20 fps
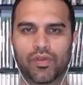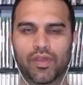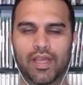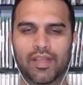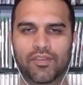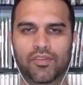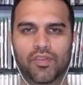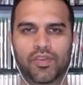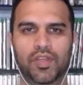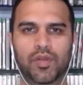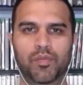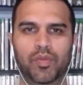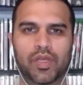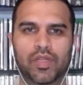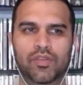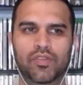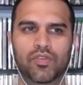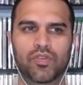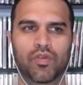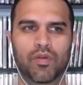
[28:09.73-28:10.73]
I still need to play
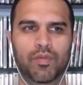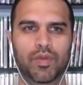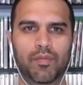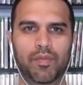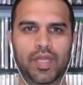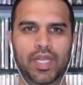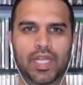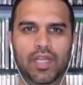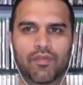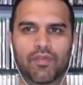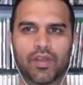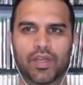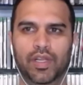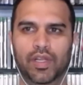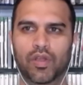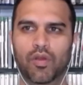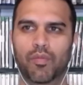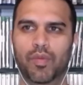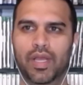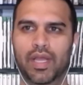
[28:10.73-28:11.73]
2. I'm debating if I'm going to
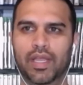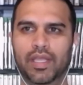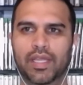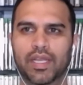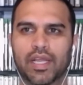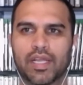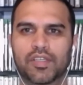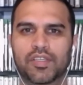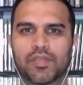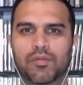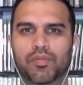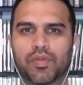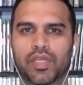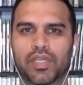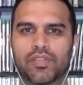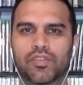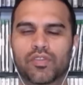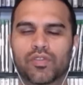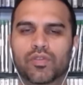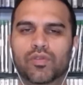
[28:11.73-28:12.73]
go back and actually play
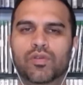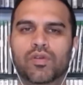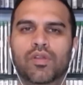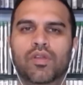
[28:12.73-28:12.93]
2.